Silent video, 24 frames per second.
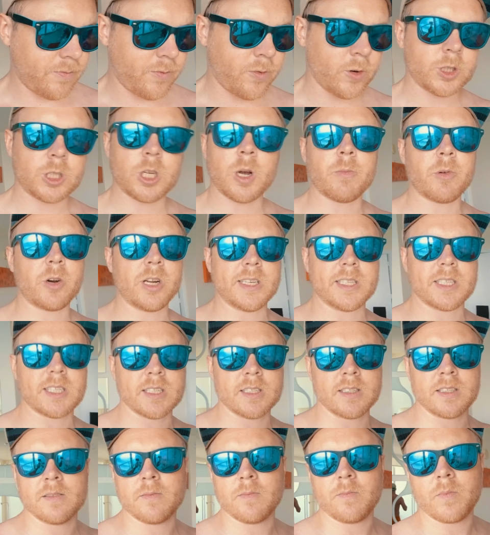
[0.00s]
For some
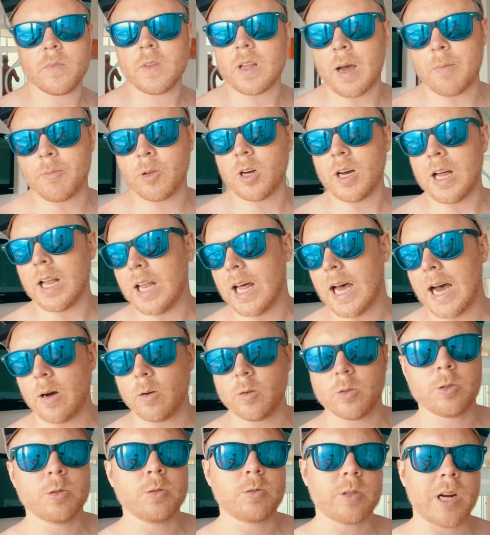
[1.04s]
reason, I'm not
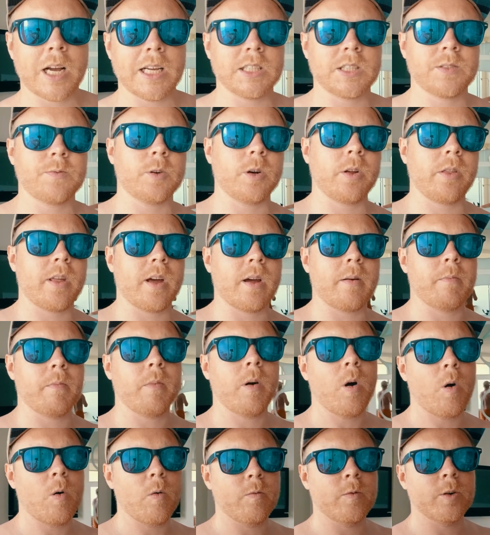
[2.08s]
allowed to transfer them
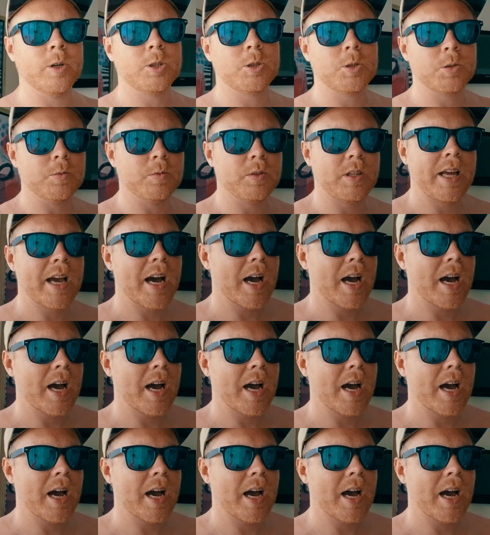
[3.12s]
over to the